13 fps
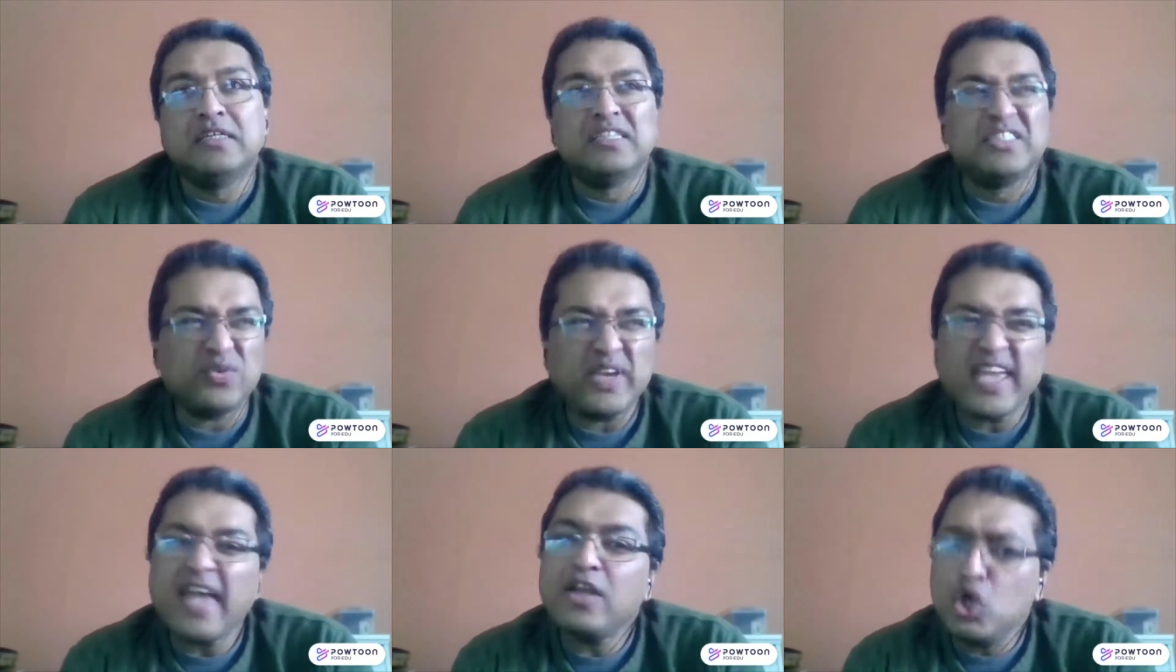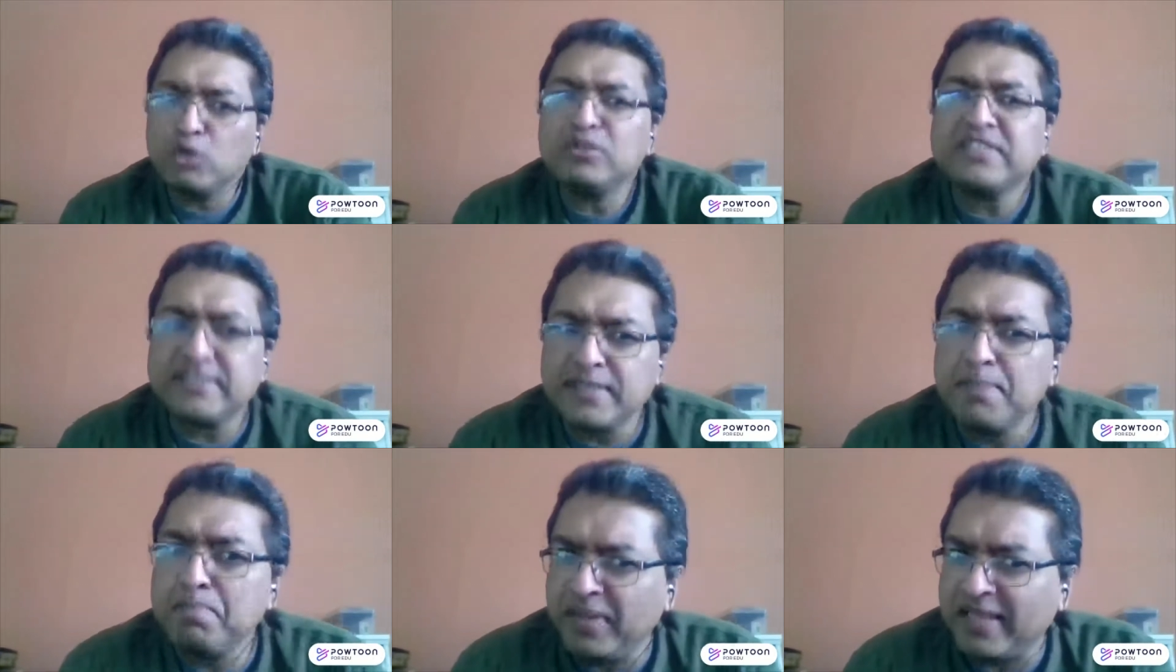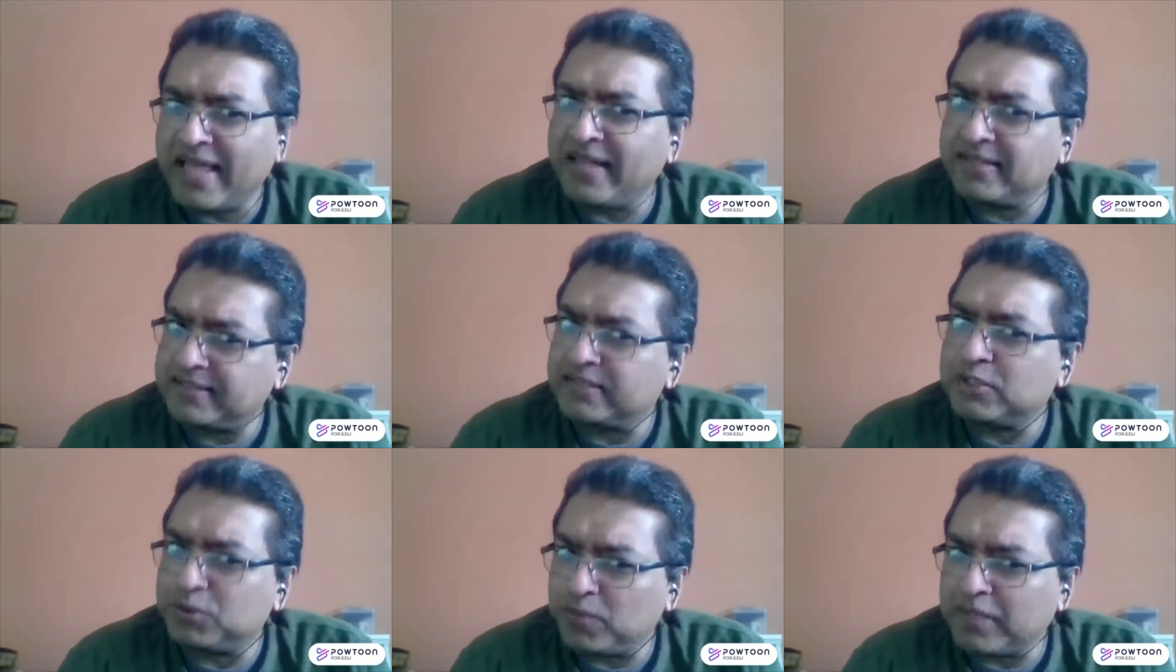So again, no simple
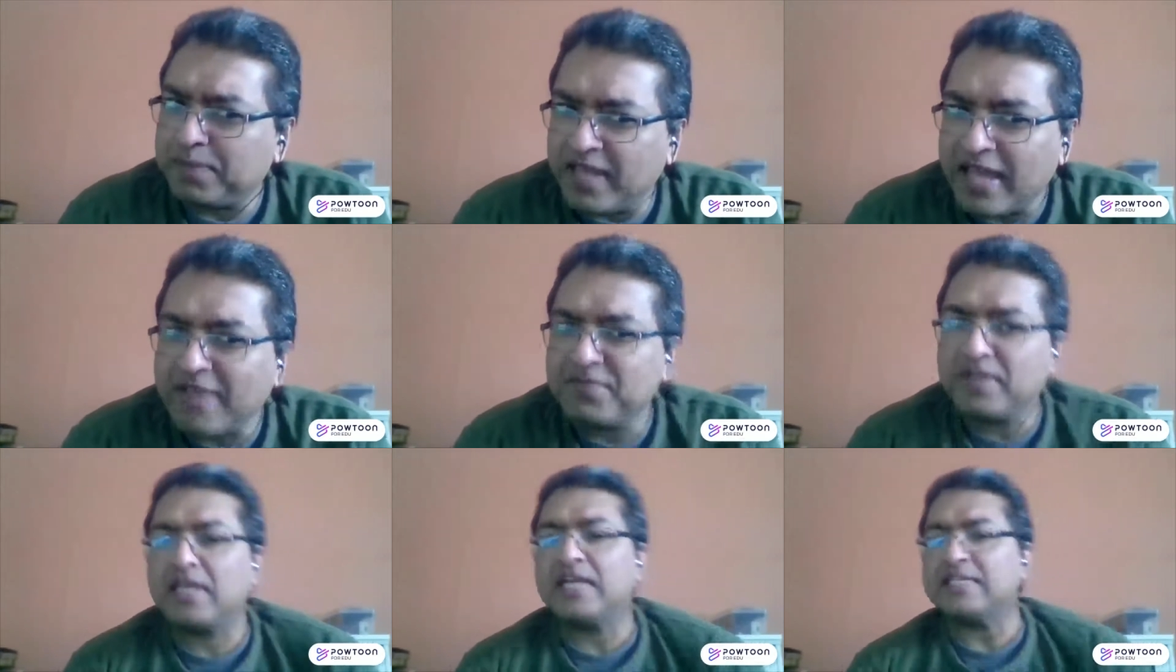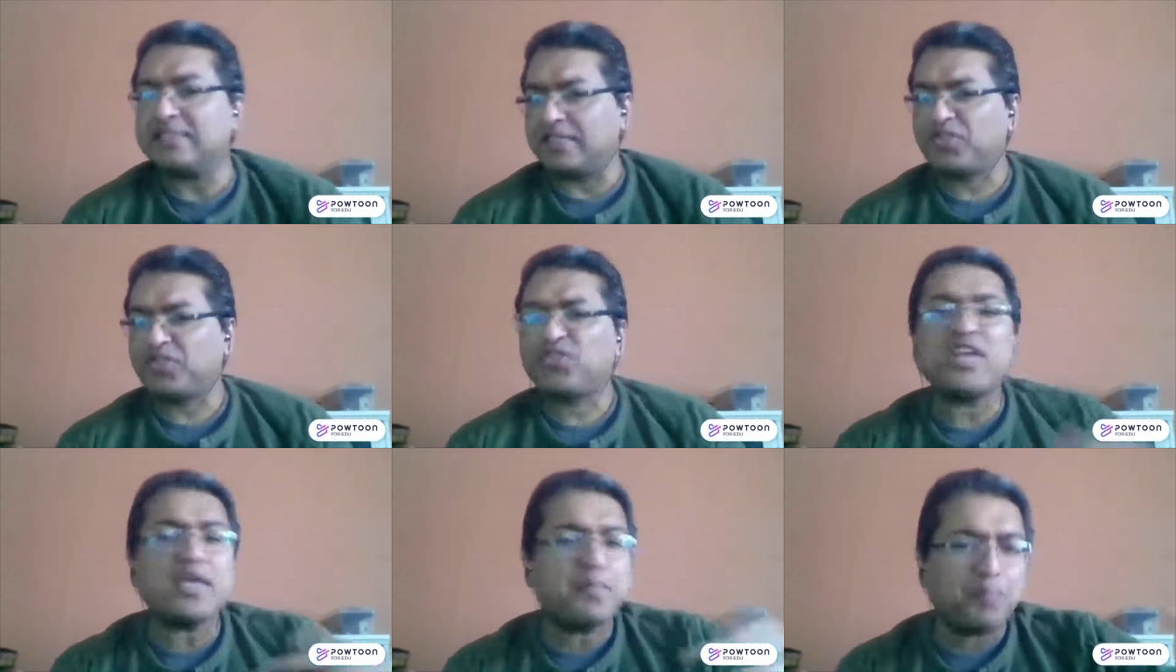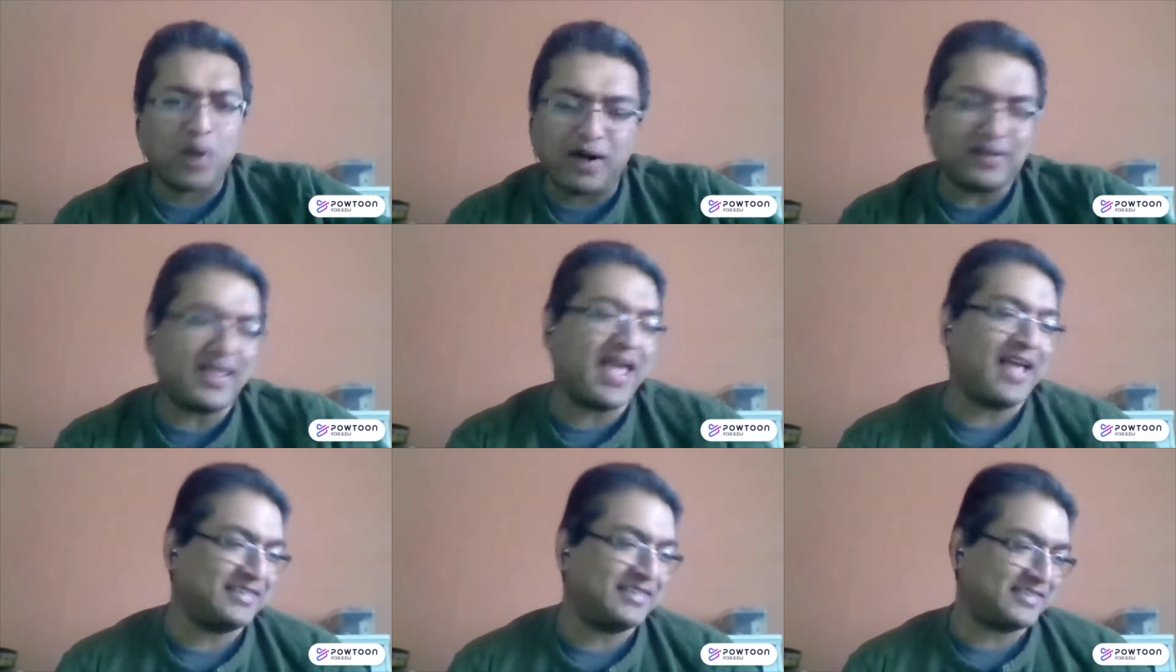answers with me. Everything is a three-part
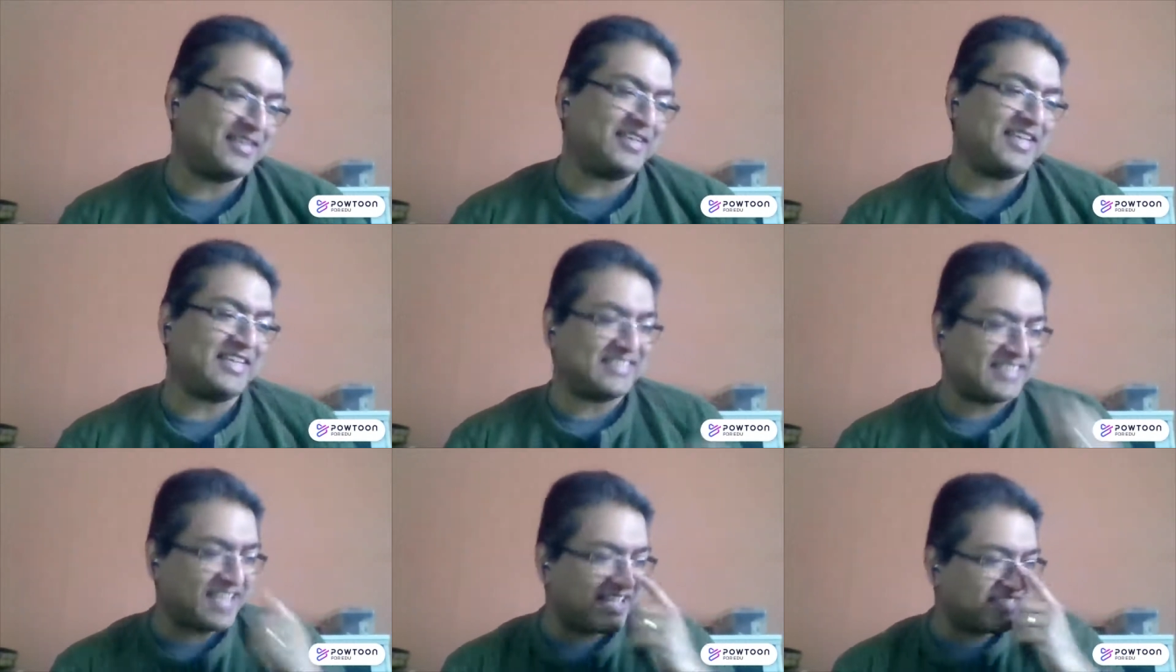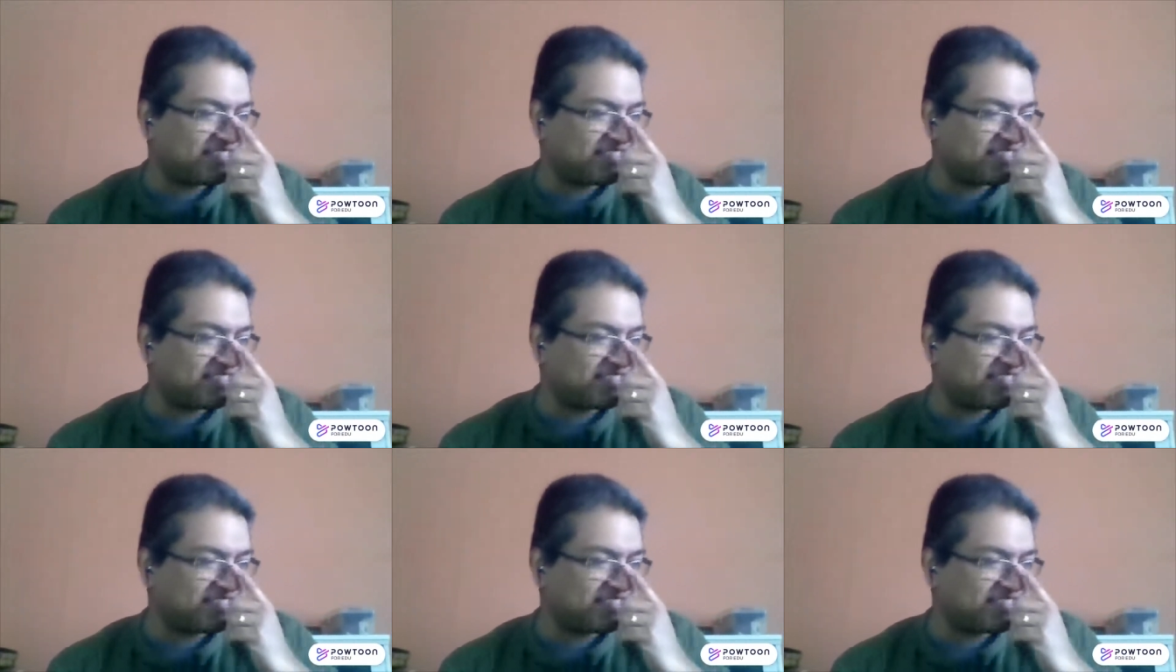answer, let's say.